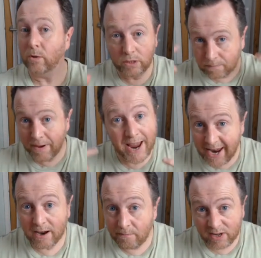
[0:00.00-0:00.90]
wheel
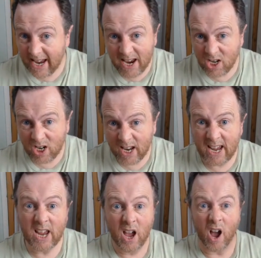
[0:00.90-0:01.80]
spin,
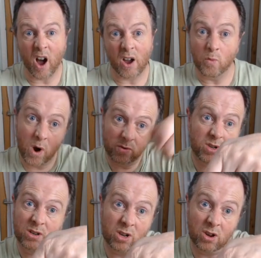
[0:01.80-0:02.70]
potentially. I
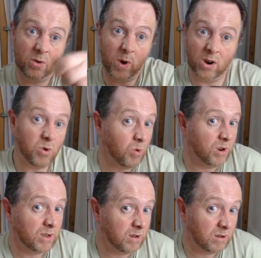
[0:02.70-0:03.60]
won't turn when a
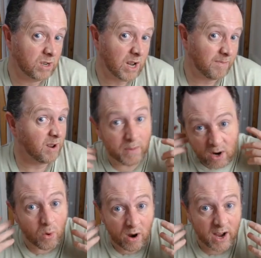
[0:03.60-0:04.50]
corner turns up.
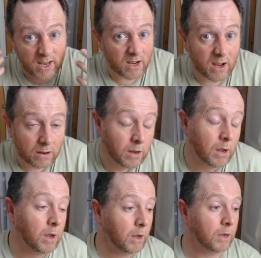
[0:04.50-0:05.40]
It'll be quieter.
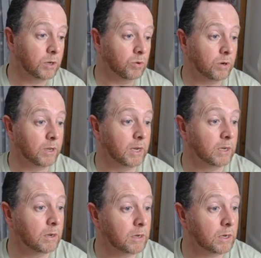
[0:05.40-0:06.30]
The sort of
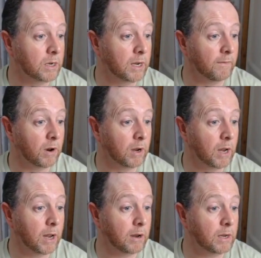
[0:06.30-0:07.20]
things. So let's have a
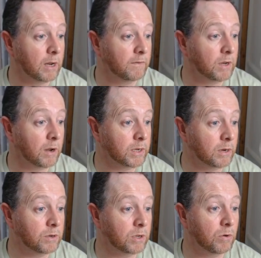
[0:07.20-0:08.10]
look. How can you tell the
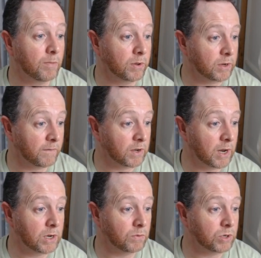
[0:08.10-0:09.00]
tyres are losing the grip on the
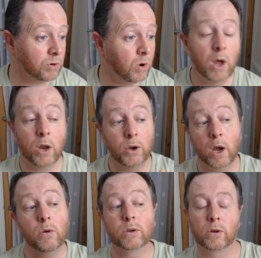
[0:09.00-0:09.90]
surface? The engine will stall?
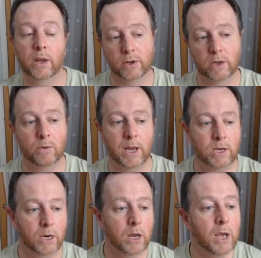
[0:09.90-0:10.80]
No, it's got nothing to do
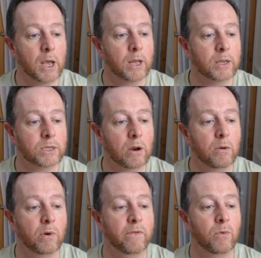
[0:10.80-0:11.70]
with the engine. The
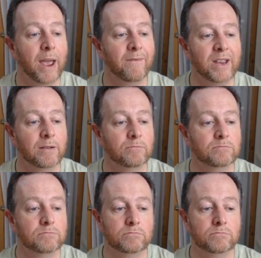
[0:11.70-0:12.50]
steering will feel heavy?